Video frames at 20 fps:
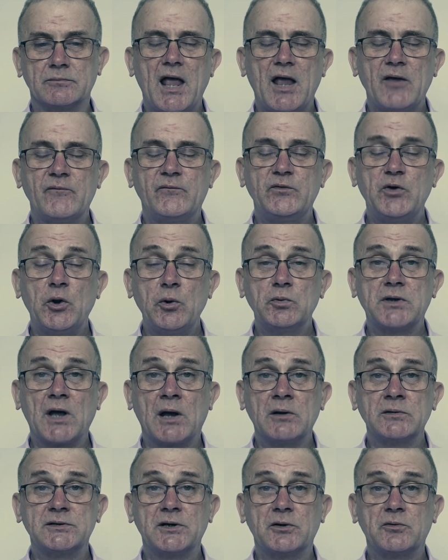If you
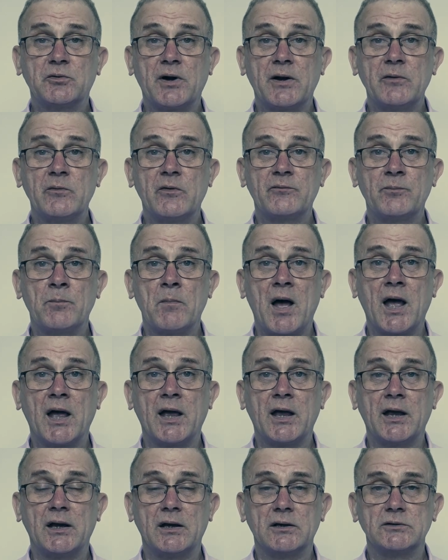don't agree with
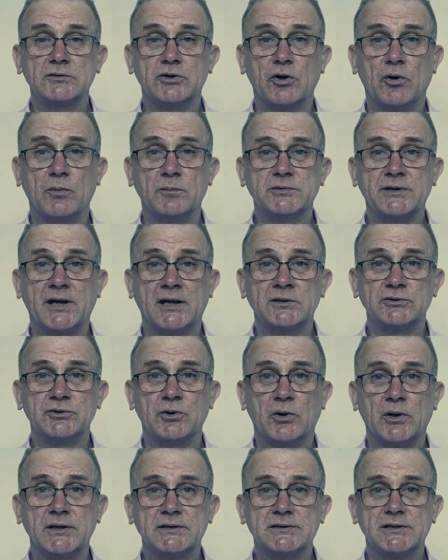my top 10
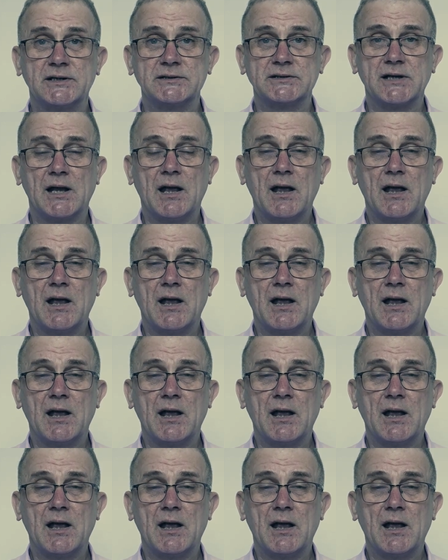choices,